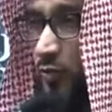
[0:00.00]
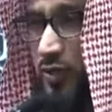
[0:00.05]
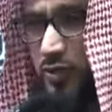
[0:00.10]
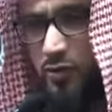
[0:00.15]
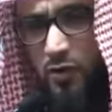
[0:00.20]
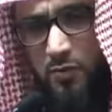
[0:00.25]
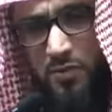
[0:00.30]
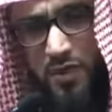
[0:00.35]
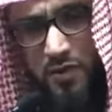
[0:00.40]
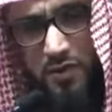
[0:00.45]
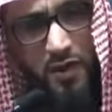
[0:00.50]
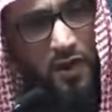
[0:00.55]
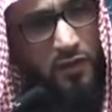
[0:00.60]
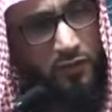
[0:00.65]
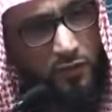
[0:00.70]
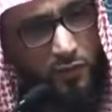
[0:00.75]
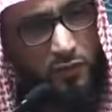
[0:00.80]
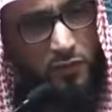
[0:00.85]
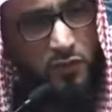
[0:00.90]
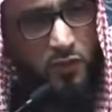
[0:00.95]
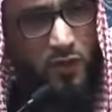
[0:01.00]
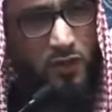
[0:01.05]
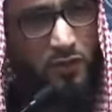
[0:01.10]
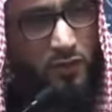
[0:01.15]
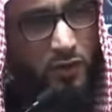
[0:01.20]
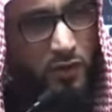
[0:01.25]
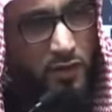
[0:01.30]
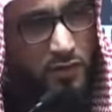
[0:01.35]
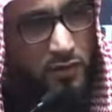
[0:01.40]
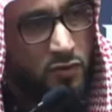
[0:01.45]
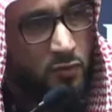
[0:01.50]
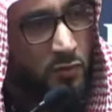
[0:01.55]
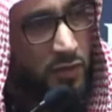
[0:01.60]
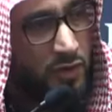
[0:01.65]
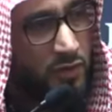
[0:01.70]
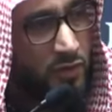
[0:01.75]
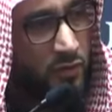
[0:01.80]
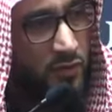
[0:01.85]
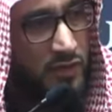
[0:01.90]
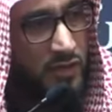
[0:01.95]
will not be thankful to Allah
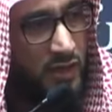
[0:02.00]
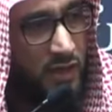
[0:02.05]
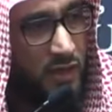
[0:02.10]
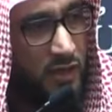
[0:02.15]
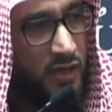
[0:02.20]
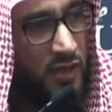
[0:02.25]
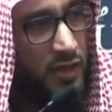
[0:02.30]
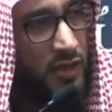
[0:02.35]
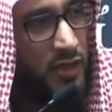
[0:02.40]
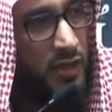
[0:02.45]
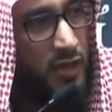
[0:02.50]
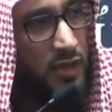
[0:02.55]
subhanahu wa ta'ala.